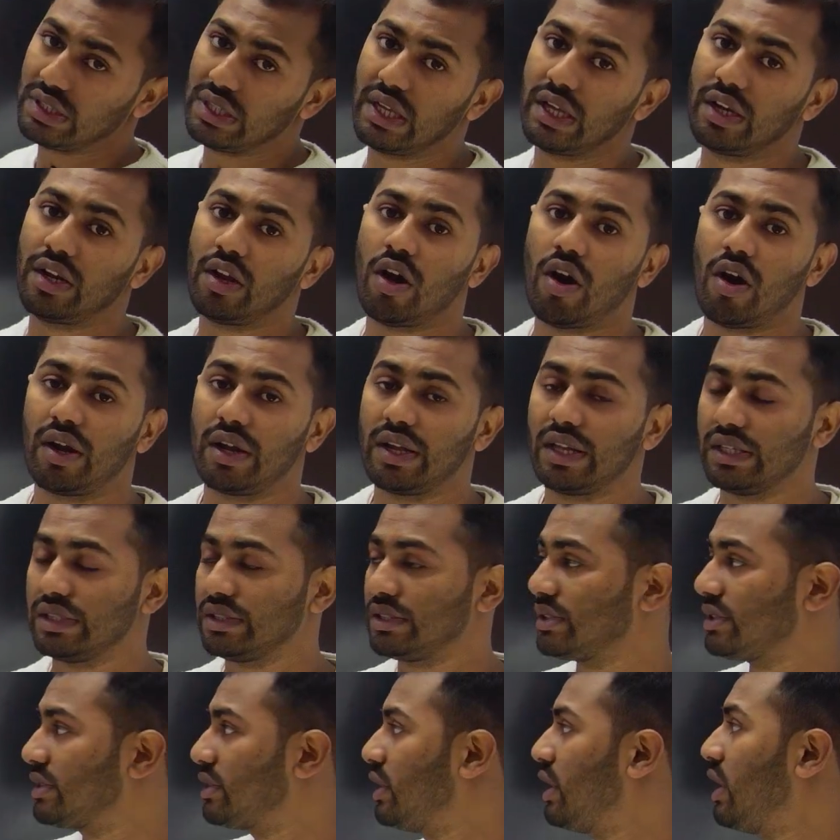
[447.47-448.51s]
and
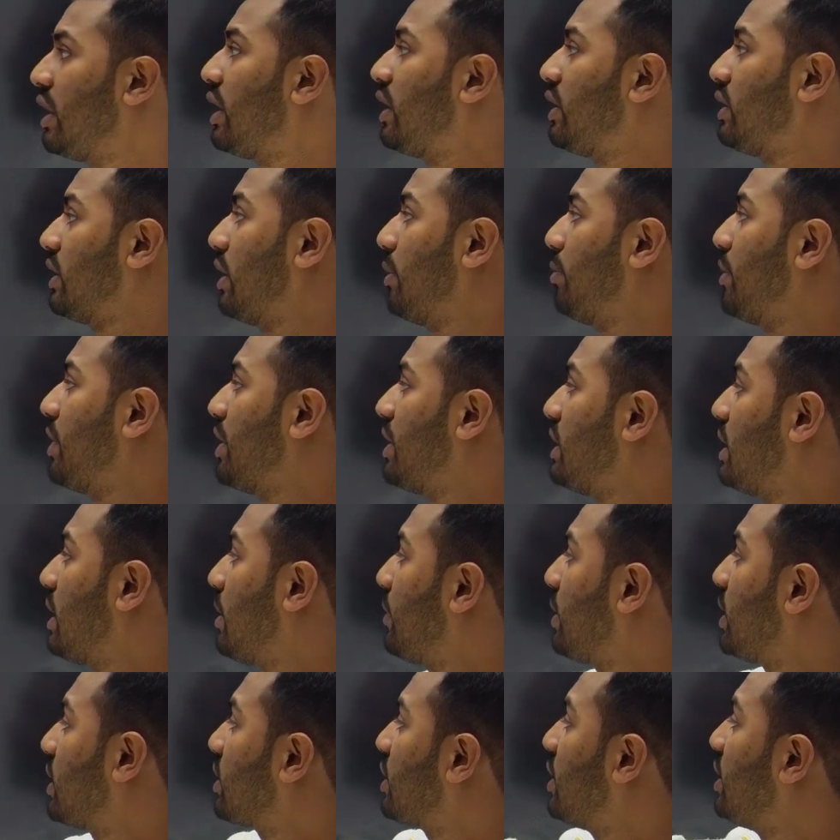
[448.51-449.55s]
Horace, the
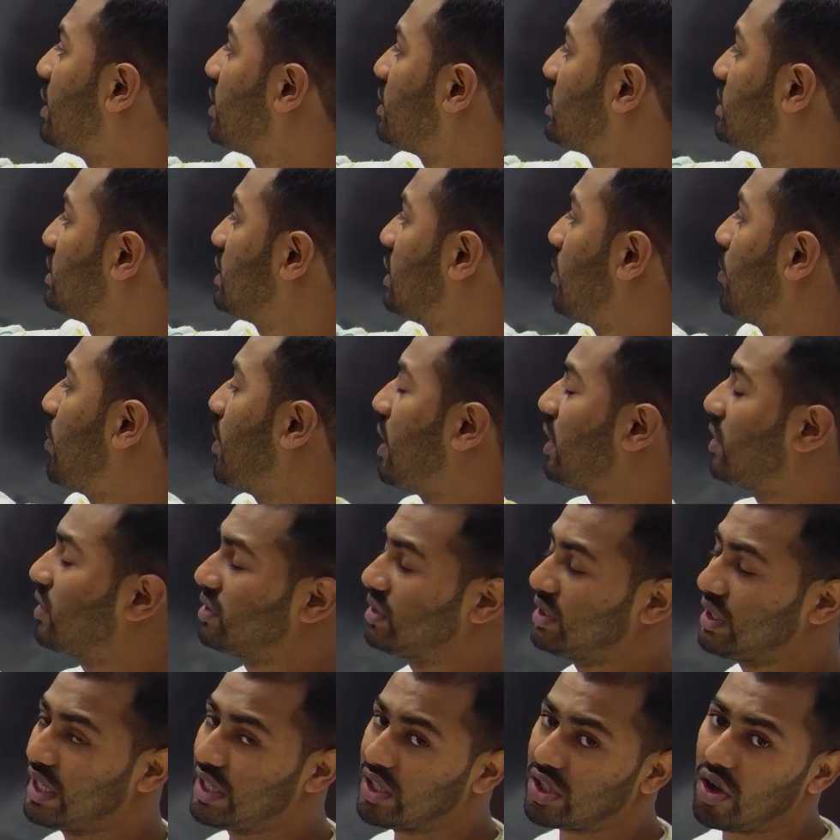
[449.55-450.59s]
medieval criticism and
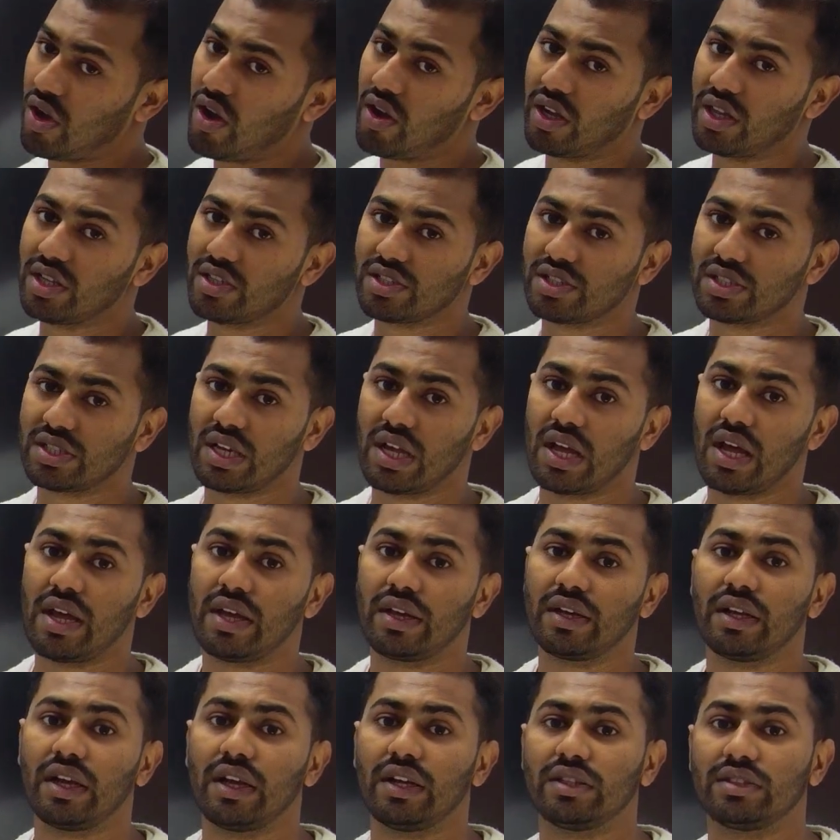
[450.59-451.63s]
St.
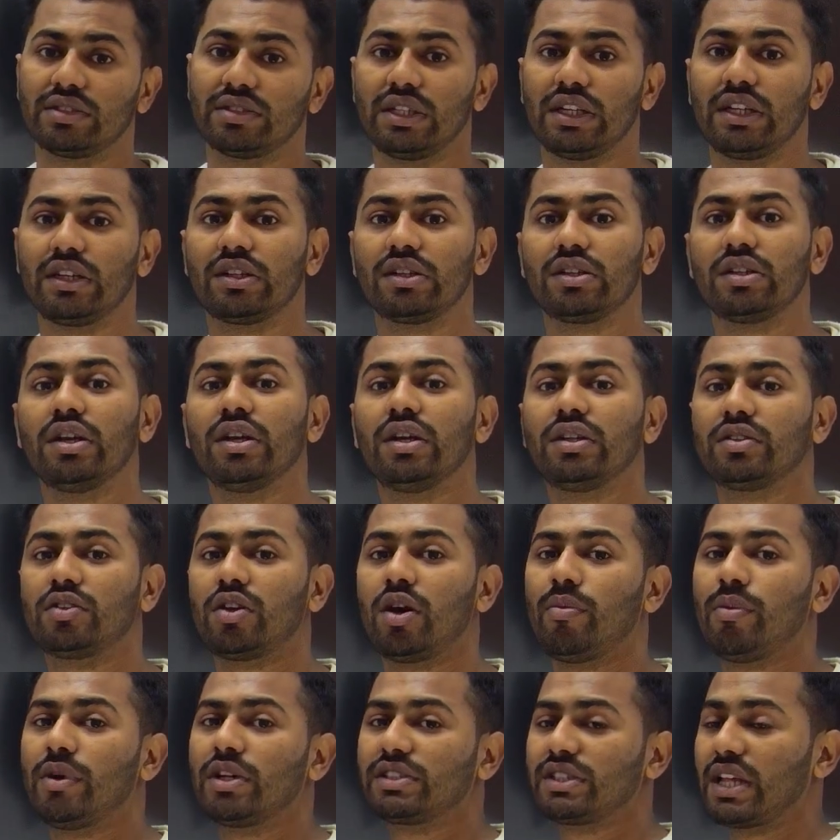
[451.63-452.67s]
Augustine and St.
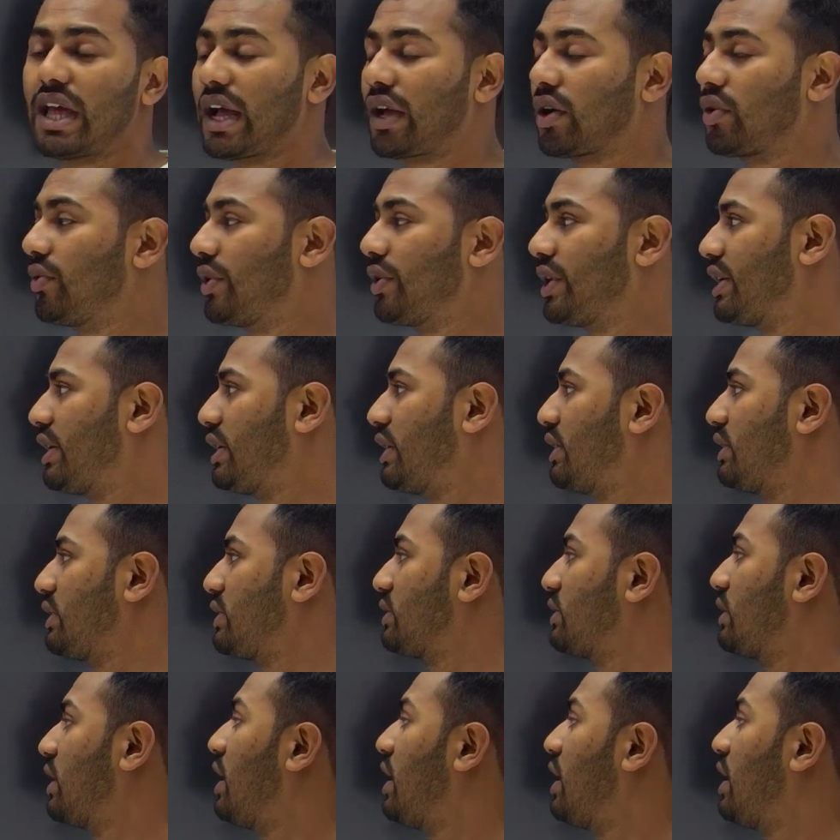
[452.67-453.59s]
Thomas Aquinas,